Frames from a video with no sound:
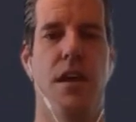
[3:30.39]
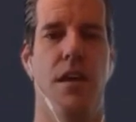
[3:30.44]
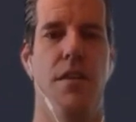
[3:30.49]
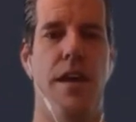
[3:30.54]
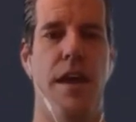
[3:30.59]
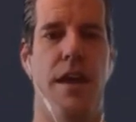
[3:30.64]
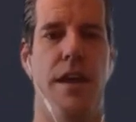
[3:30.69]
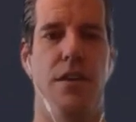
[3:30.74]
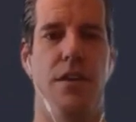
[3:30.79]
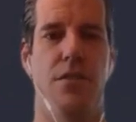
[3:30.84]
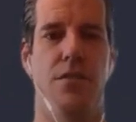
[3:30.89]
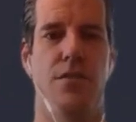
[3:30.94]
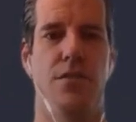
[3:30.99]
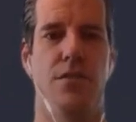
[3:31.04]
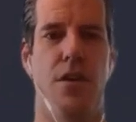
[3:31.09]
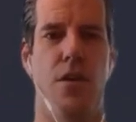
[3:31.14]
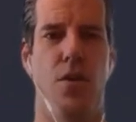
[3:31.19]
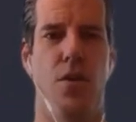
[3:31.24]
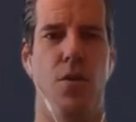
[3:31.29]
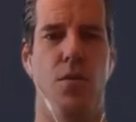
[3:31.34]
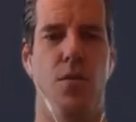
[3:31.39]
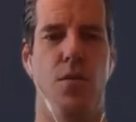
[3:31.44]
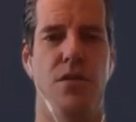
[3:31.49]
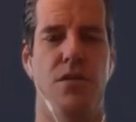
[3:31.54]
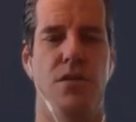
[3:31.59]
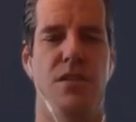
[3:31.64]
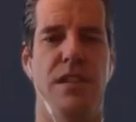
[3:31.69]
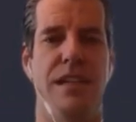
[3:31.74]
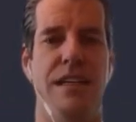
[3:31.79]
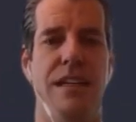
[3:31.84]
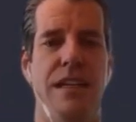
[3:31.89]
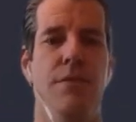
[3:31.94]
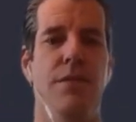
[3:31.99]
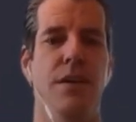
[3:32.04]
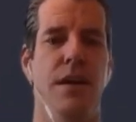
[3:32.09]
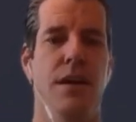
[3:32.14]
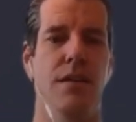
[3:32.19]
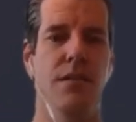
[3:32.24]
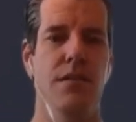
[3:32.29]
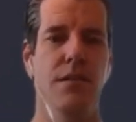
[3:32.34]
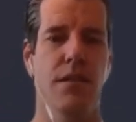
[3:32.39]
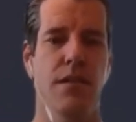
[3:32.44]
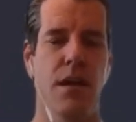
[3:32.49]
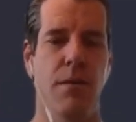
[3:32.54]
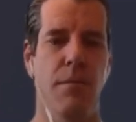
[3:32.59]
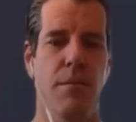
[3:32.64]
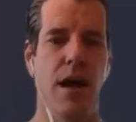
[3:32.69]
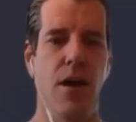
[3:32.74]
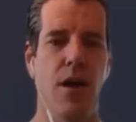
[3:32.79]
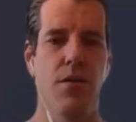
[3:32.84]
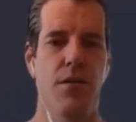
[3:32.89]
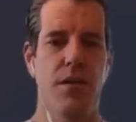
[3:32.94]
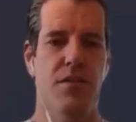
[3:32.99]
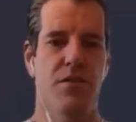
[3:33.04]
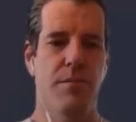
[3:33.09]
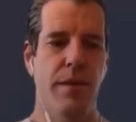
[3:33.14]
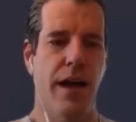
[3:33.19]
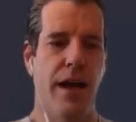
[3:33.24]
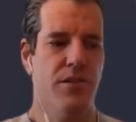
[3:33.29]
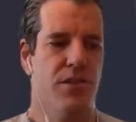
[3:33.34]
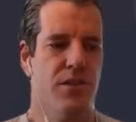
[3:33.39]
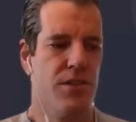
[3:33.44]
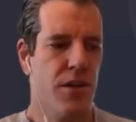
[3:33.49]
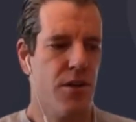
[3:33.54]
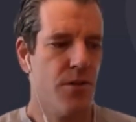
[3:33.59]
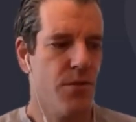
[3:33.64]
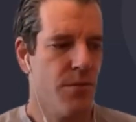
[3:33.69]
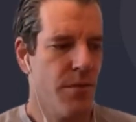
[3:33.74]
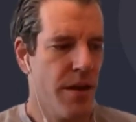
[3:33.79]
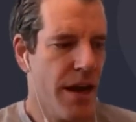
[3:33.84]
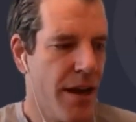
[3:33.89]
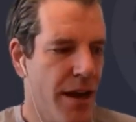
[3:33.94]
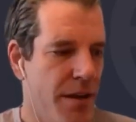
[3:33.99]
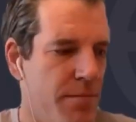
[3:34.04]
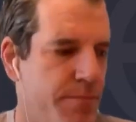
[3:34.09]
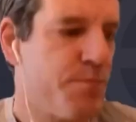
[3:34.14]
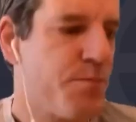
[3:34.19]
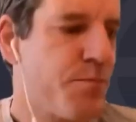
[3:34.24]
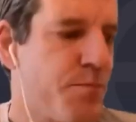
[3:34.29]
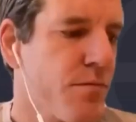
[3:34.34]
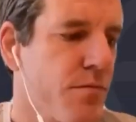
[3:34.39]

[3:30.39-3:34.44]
that is so significant about this milestone. And